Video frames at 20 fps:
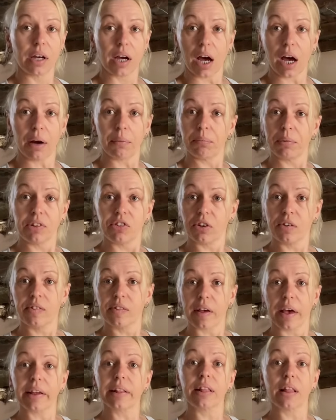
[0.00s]
and we just
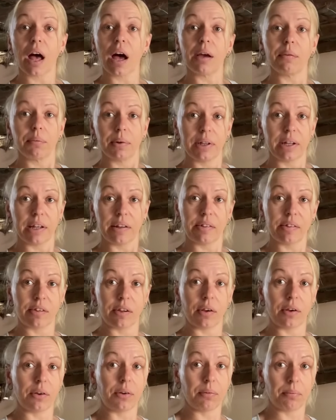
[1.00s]
said, like, we need
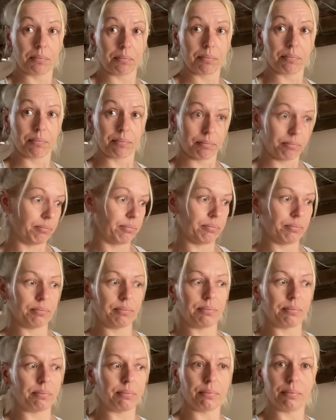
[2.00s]
to
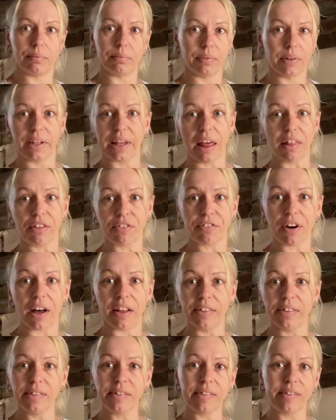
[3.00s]
get the
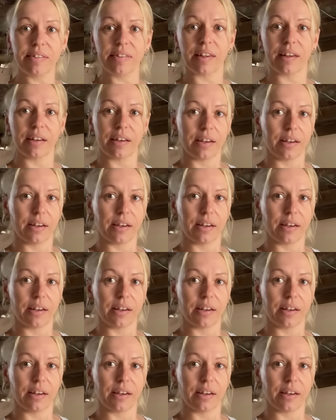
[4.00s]
funds.